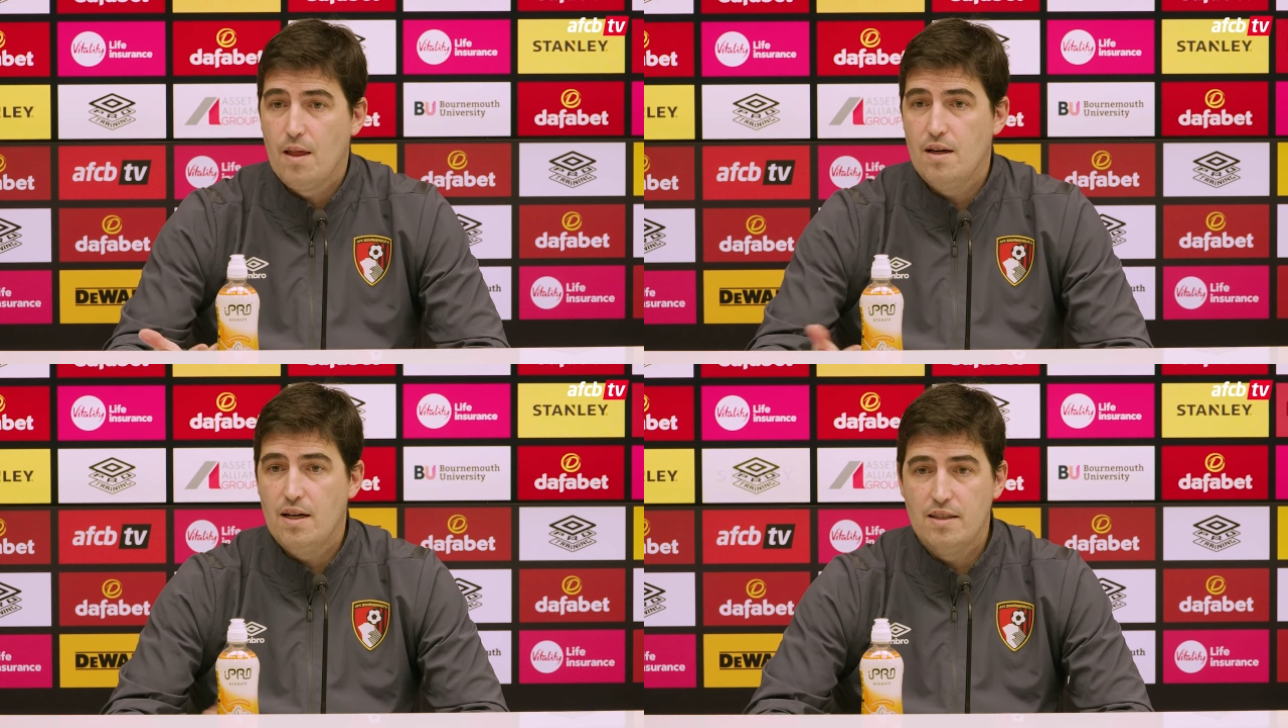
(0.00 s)

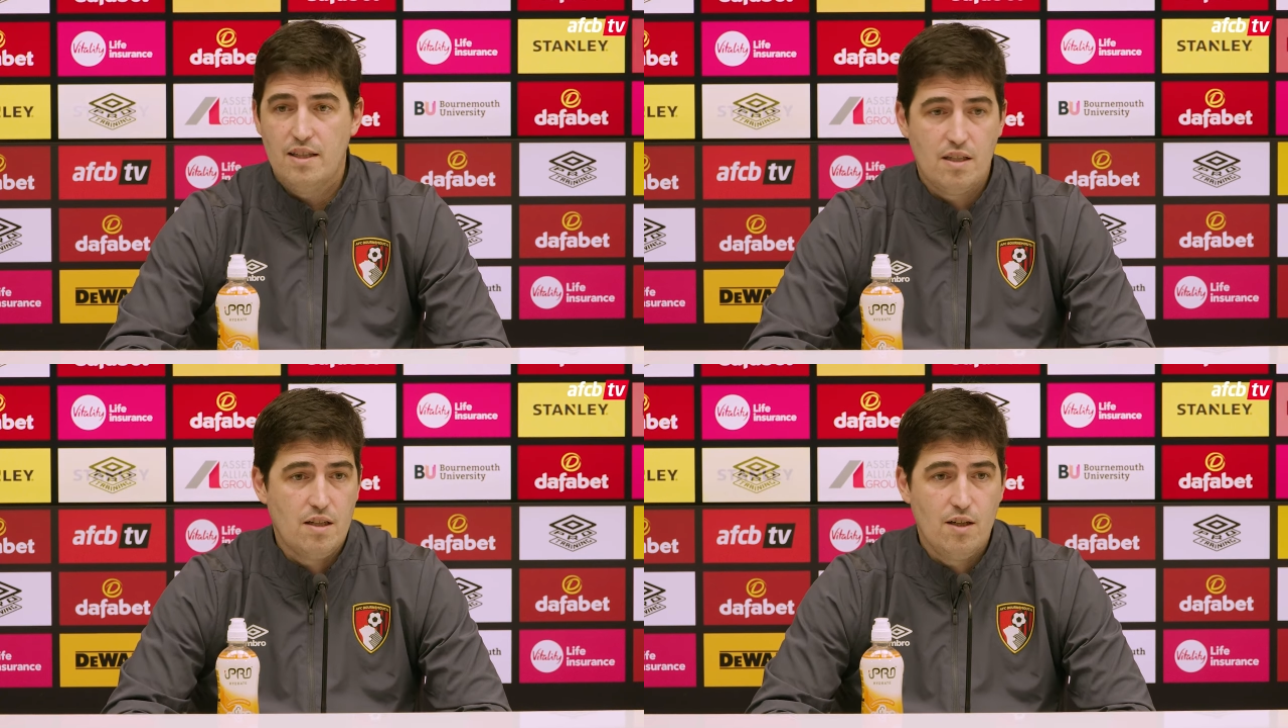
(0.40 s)

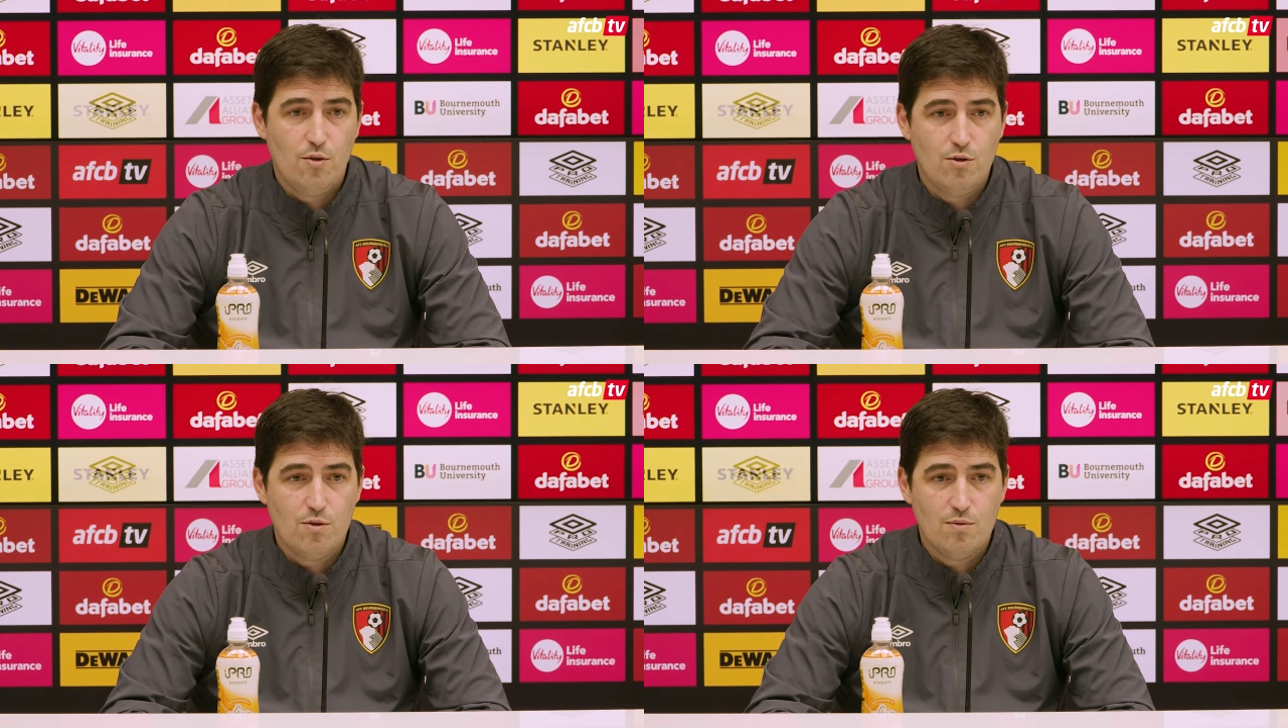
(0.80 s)
They are really
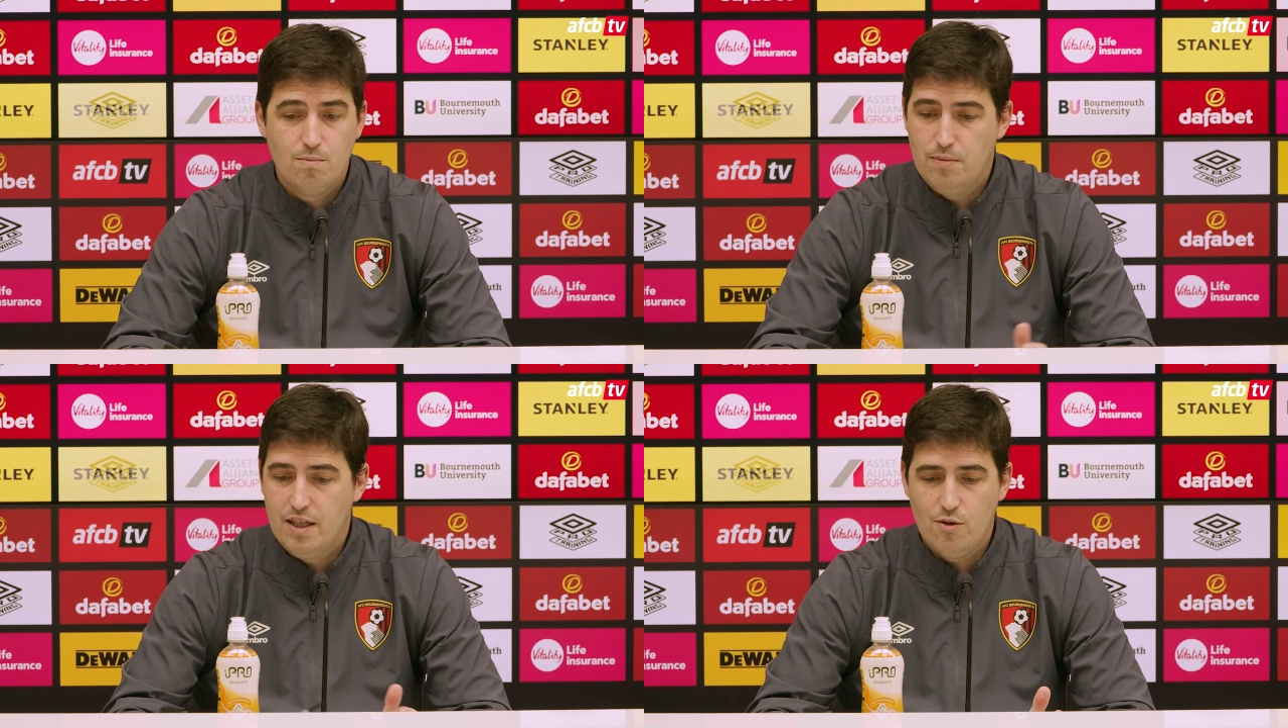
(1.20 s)
good.
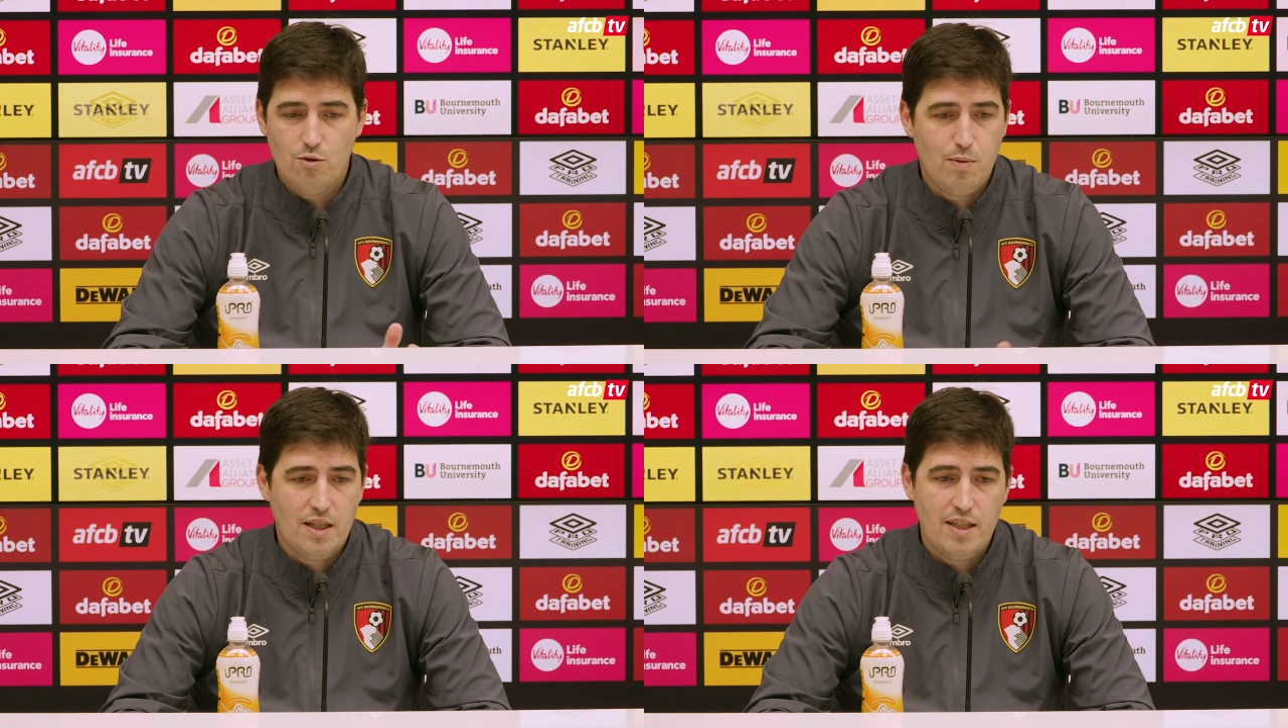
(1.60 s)
Very
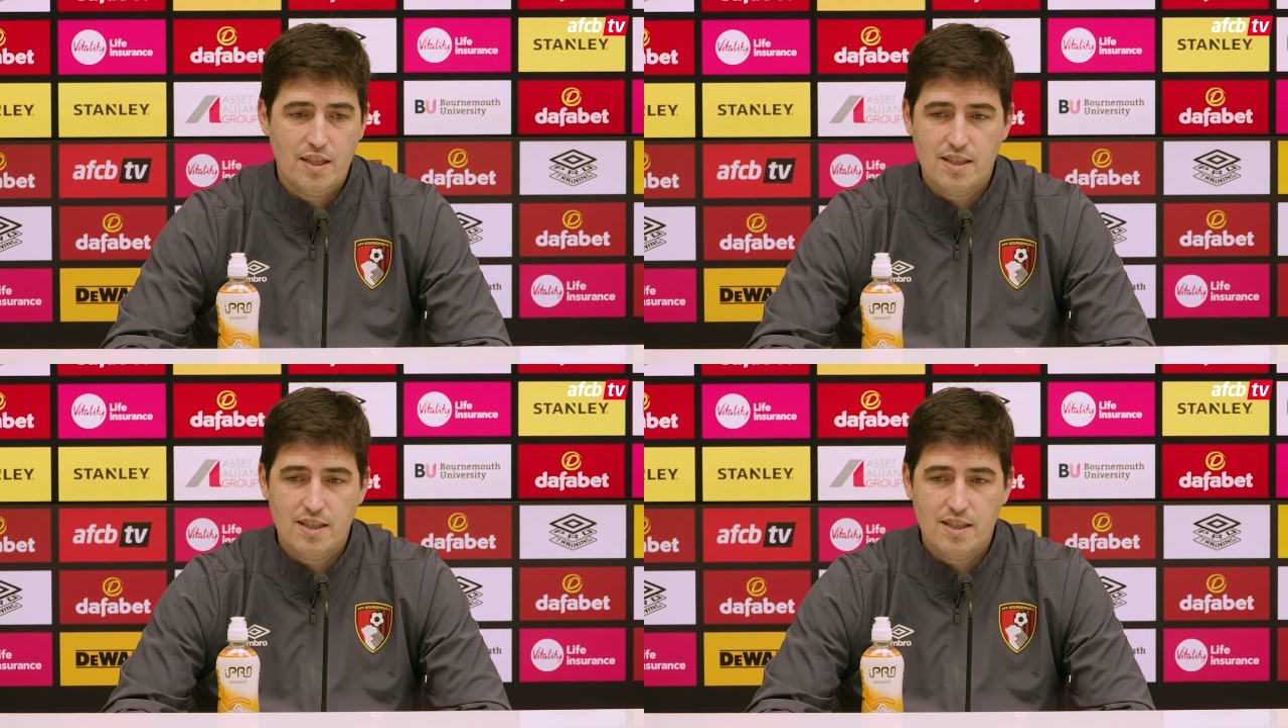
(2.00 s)
good players.